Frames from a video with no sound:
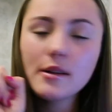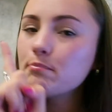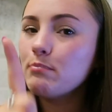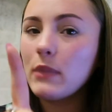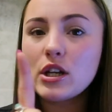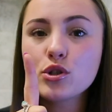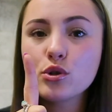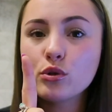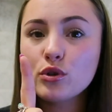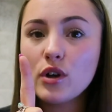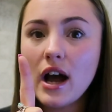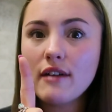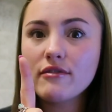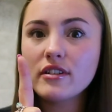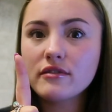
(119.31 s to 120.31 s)
make sure you're
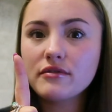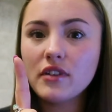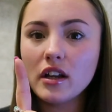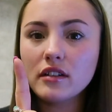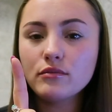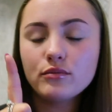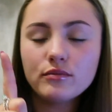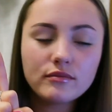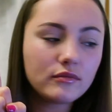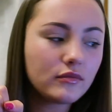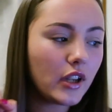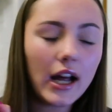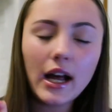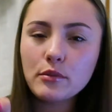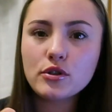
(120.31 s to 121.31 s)
having fun.
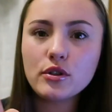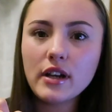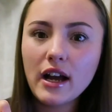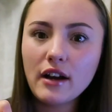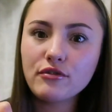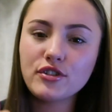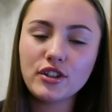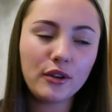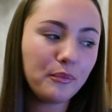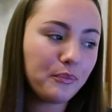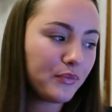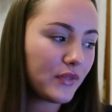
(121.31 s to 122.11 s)
Absolutely have to.